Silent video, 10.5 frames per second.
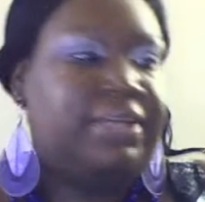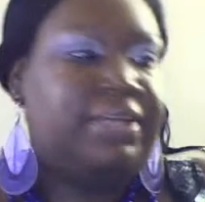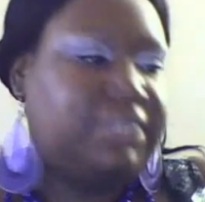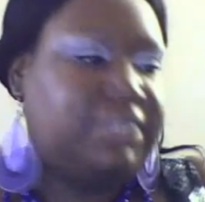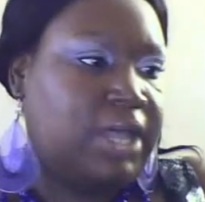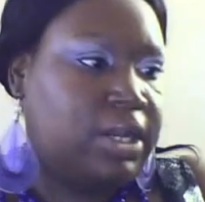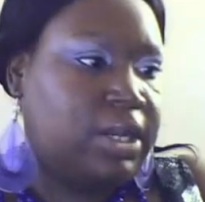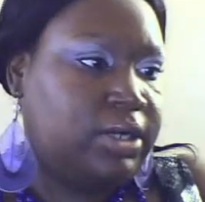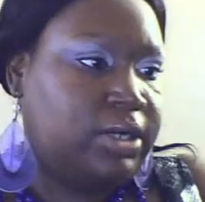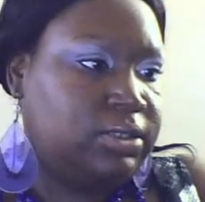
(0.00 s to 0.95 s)
is the color.
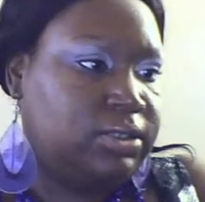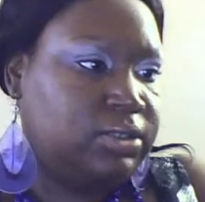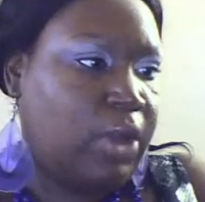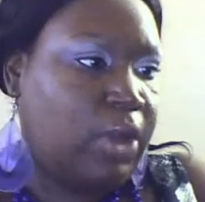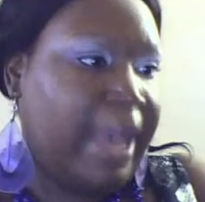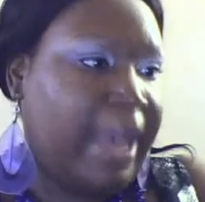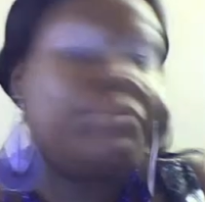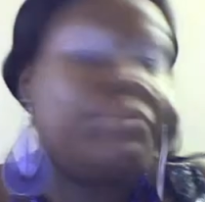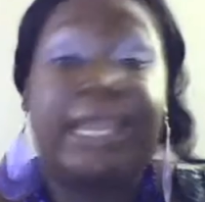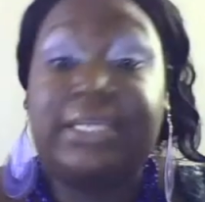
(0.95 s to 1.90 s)
No,
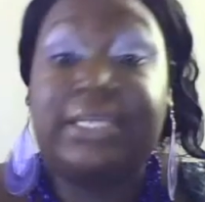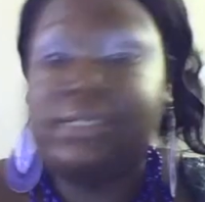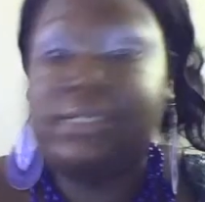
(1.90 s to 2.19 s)
eggplant.